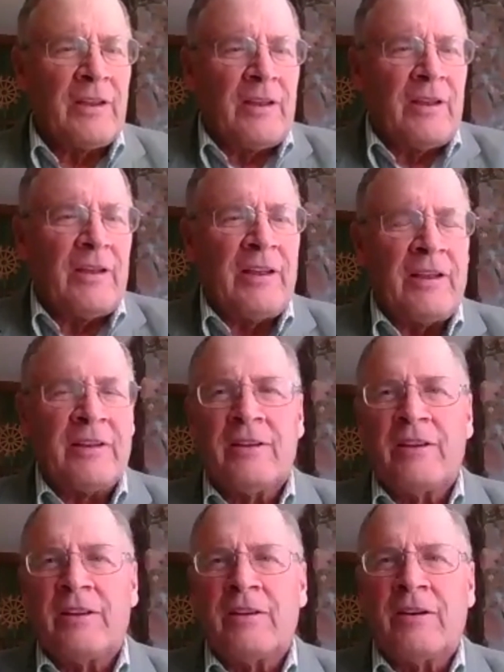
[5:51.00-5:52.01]
And
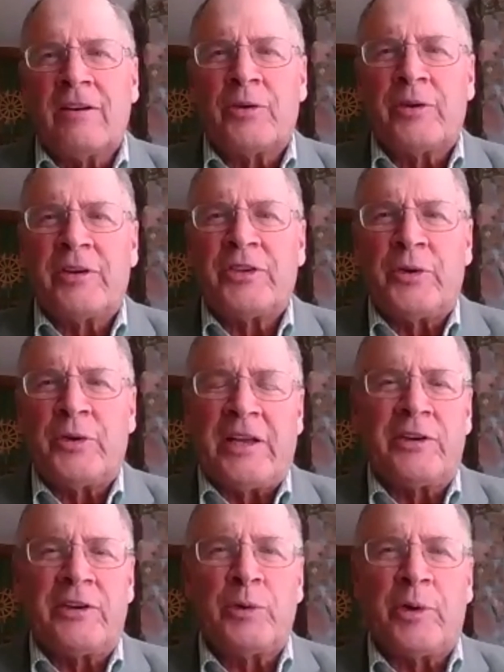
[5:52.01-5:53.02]
the other issue had
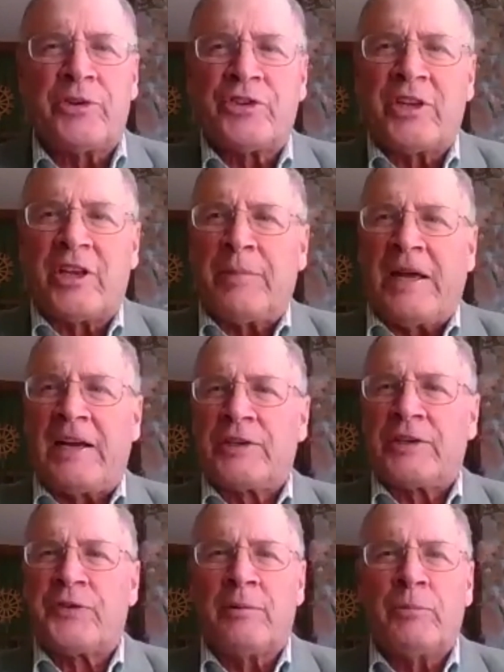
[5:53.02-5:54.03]
to do with setbacks
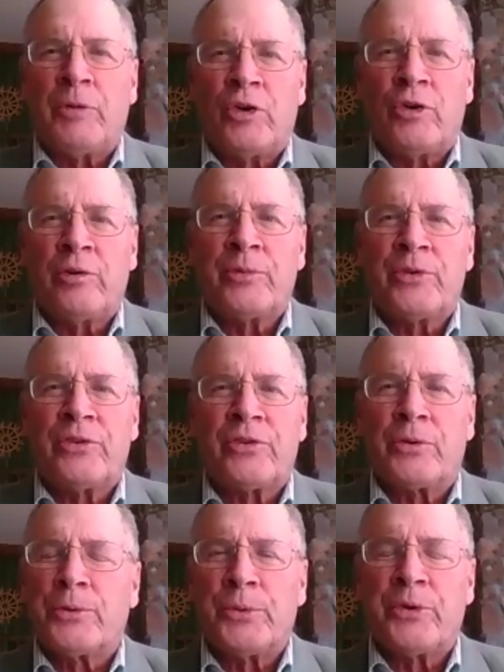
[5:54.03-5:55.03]
from homes,
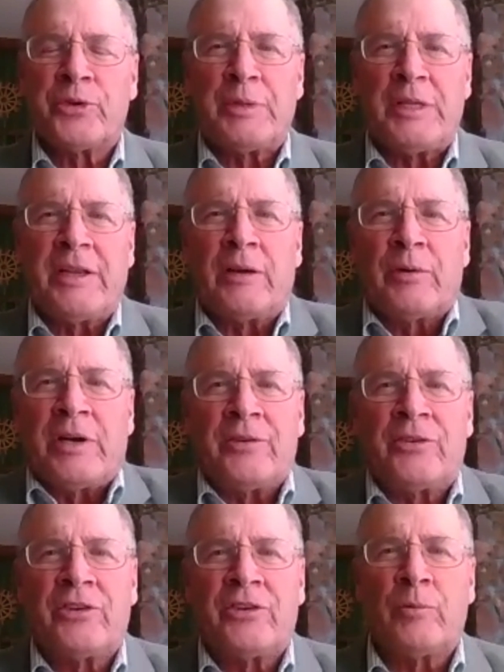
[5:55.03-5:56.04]
schools,
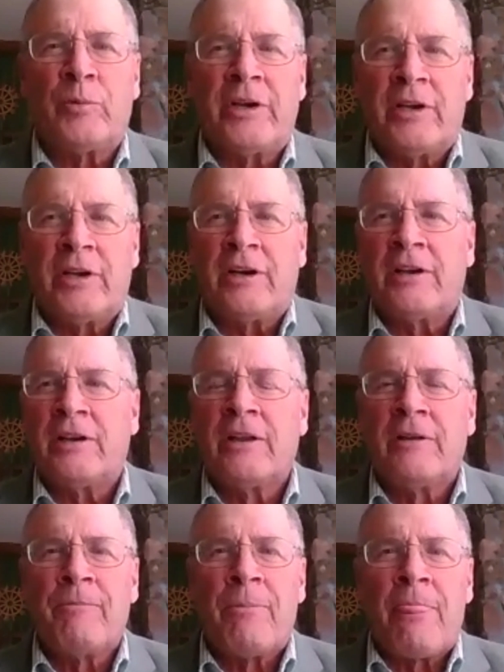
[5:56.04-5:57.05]
playgrounds, and whatnot.
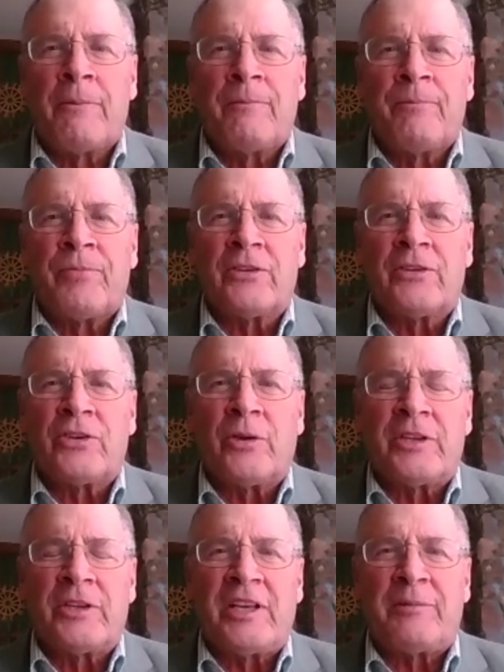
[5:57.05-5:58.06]
And so the
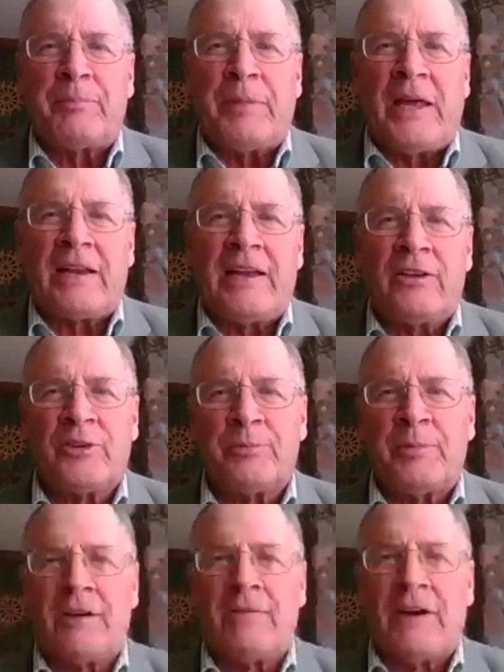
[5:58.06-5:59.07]
setback has
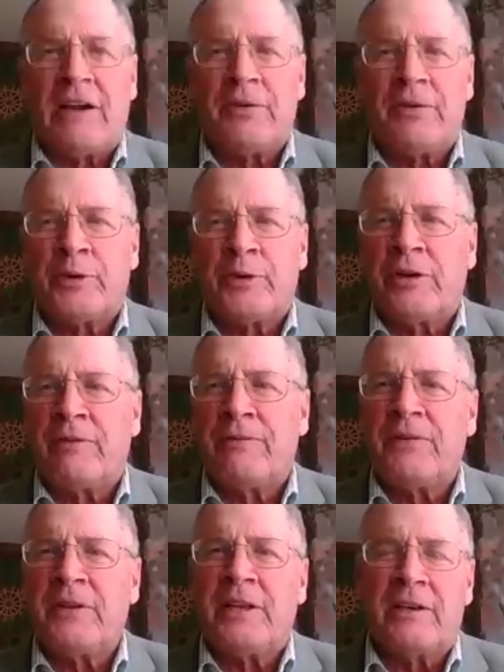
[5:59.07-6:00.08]
been 500
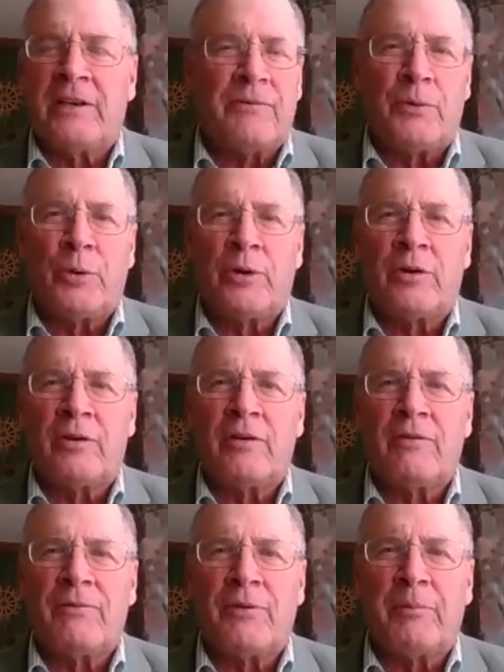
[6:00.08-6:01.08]
feet for
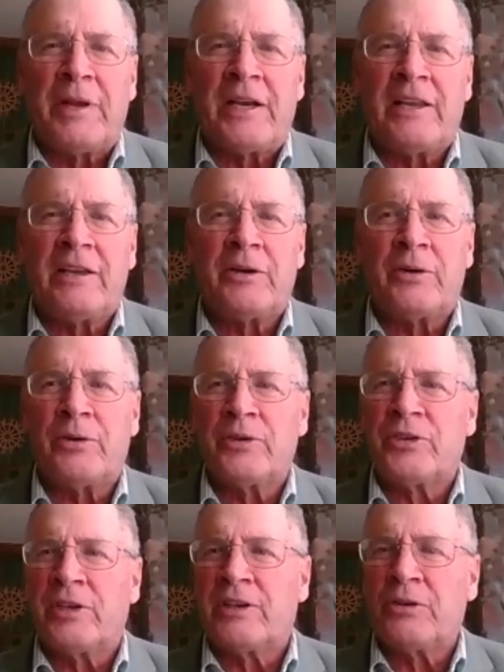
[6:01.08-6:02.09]
many years
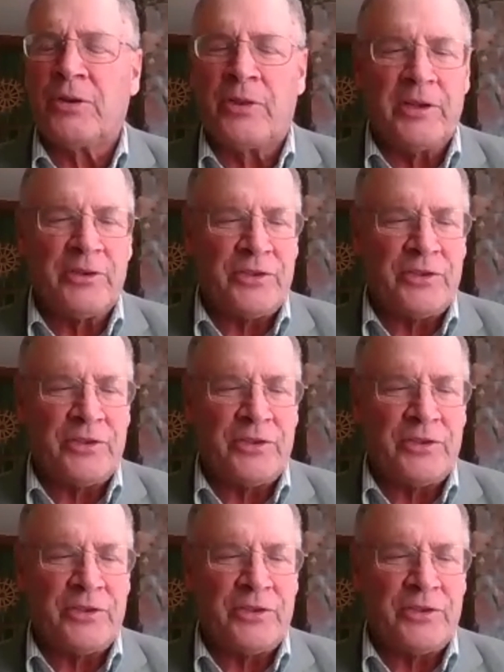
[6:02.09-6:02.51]
until this